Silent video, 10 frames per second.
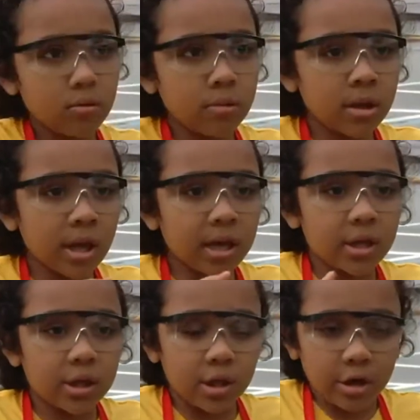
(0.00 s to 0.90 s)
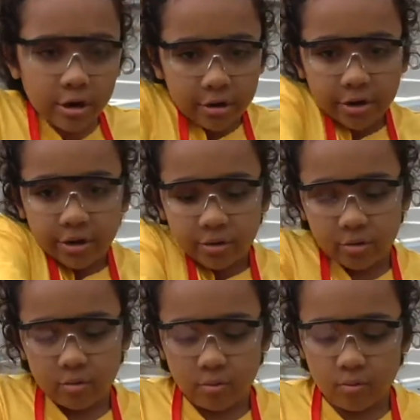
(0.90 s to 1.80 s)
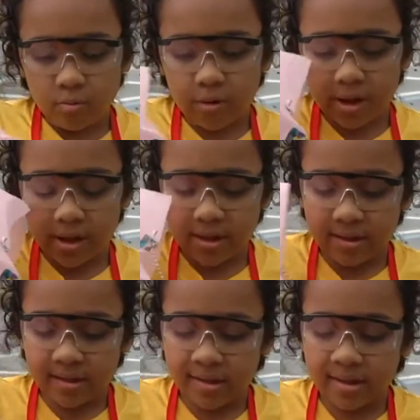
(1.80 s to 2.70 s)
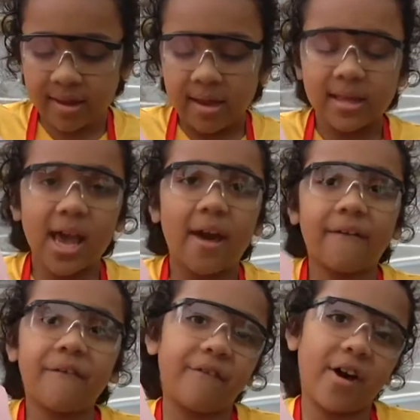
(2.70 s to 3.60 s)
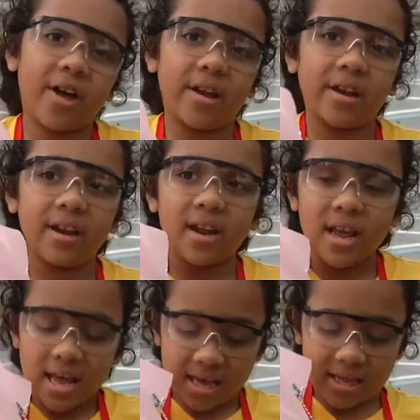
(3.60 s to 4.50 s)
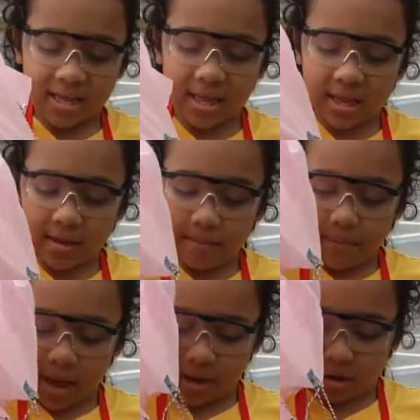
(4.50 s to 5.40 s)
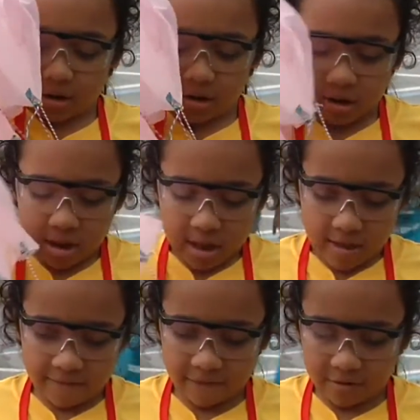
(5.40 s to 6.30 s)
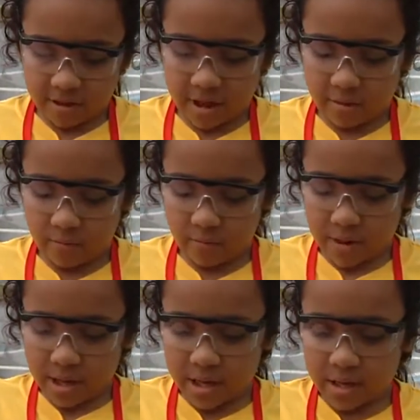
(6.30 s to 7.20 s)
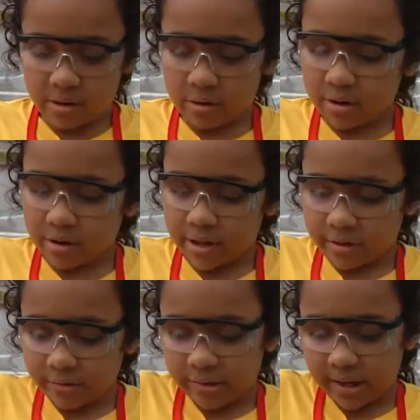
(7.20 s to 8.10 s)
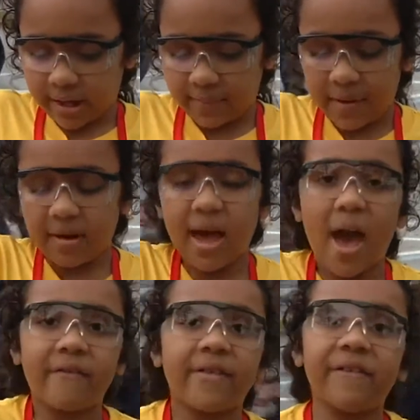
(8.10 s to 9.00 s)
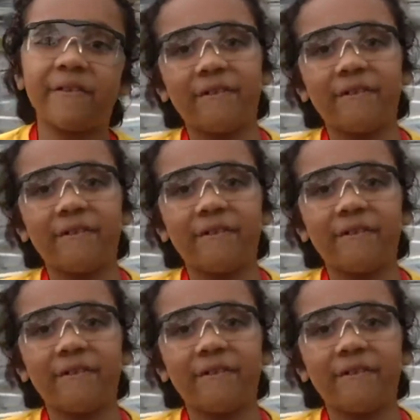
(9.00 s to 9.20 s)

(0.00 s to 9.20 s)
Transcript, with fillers: What I learned was to have fun because it doesn't matter if you like win or lose, it's about having